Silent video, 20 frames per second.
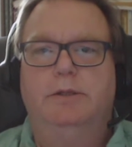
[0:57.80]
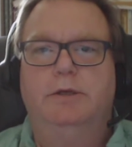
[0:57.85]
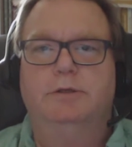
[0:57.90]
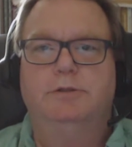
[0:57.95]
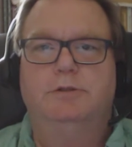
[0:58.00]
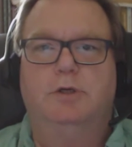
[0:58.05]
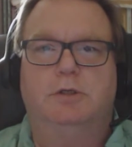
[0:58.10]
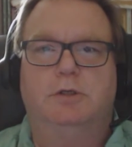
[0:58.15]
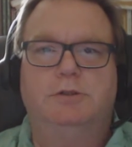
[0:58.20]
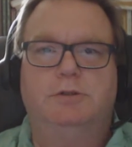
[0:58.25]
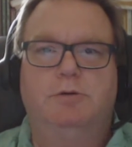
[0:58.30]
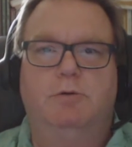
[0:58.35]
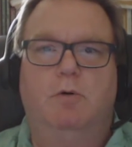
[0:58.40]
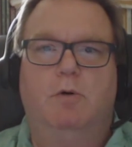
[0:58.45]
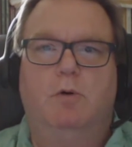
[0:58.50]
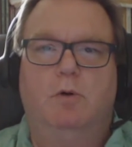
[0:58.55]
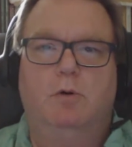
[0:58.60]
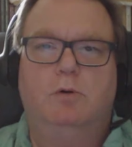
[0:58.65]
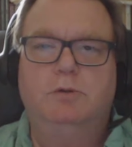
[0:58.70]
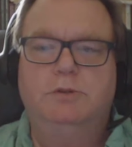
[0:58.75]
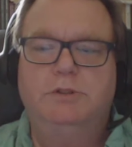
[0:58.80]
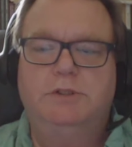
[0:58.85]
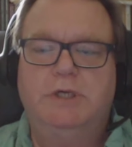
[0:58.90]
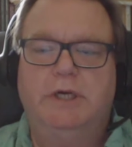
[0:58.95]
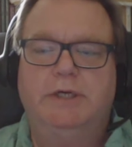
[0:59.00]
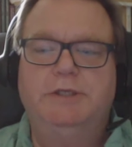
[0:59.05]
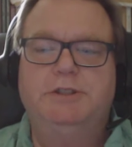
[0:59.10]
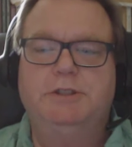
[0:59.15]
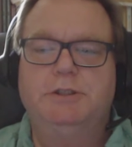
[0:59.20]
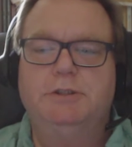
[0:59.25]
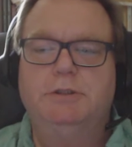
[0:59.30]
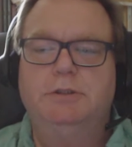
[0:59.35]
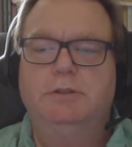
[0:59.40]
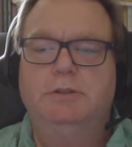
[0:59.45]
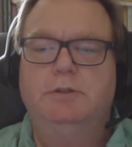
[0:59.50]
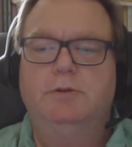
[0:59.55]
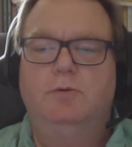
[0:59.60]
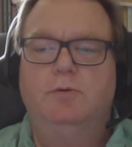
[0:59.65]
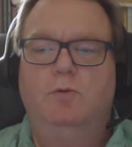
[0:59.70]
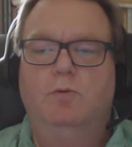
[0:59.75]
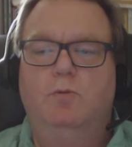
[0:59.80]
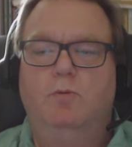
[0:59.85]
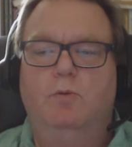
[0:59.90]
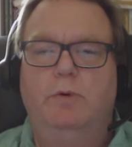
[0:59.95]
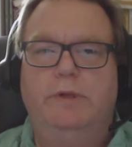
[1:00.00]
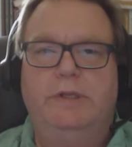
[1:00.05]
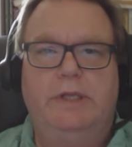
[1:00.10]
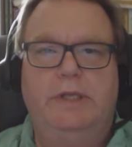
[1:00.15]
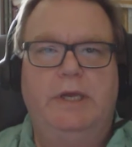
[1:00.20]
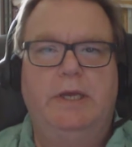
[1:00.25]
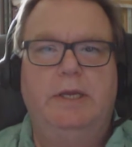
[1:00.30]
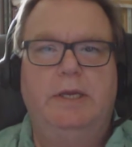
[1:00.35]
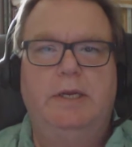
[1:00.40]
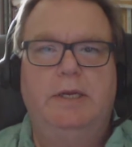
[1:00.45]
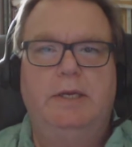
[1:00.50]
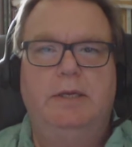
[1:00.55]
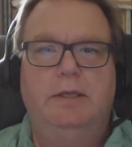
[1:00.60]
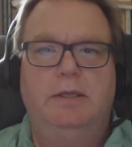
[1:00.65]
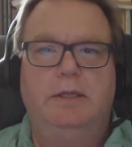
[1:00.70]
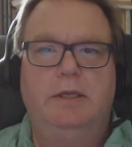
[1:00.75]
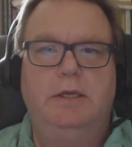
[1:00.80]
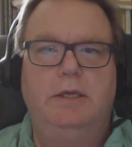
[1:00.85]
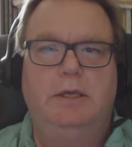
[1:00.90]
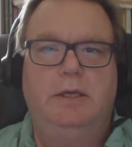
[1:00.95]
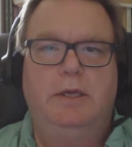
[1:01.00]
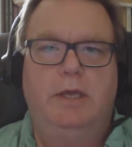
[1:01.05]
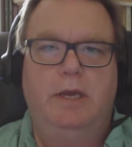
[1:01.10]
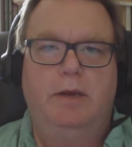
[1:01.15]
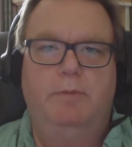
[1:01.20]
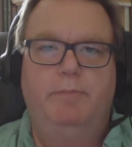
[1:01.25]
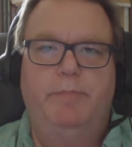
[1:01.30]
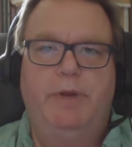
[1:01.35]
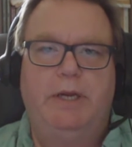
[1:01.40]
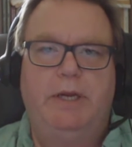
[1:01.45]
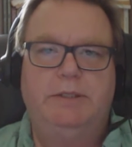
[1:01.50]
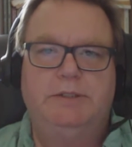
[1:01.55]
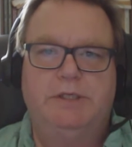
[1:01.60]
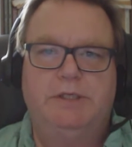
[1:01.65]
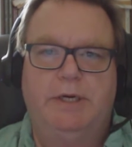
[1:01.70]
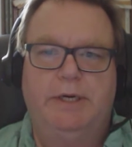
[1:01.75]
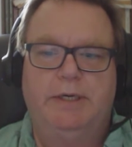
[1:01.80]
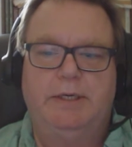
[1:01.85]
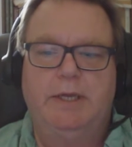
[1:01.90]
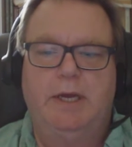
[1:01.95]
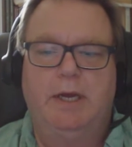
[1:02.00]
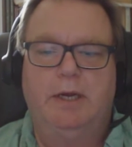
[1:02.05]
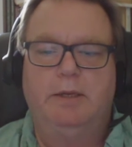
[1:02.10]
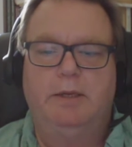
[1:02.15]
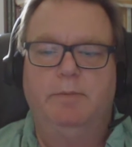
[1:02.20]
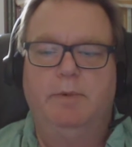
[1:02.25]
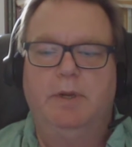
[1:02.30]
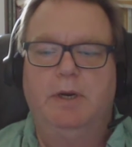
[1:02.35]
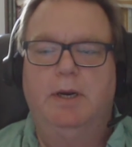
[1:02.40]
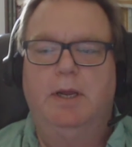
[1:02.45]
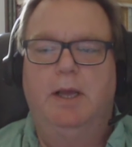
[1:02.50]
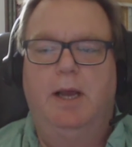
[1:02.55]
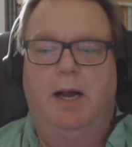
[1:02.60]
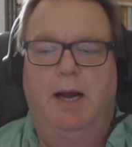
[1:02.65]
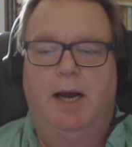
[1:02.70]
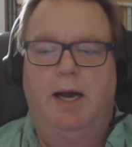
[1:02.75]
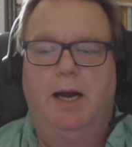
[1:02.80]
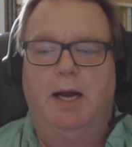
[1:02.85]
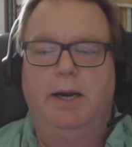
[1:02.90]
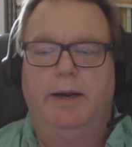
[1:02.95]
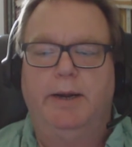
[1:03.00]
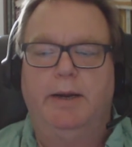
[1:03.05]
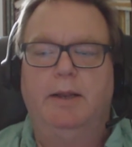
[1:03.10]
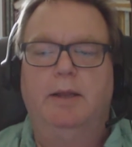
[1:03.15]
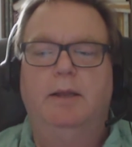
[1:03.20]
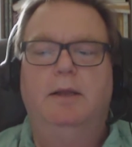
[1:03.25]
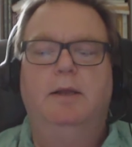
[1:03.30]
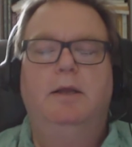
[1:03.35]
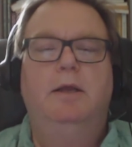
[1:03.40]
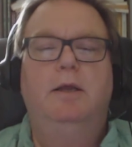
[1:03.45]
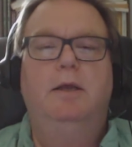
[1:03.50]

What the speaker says: There's also a whole section within the campaign setting document on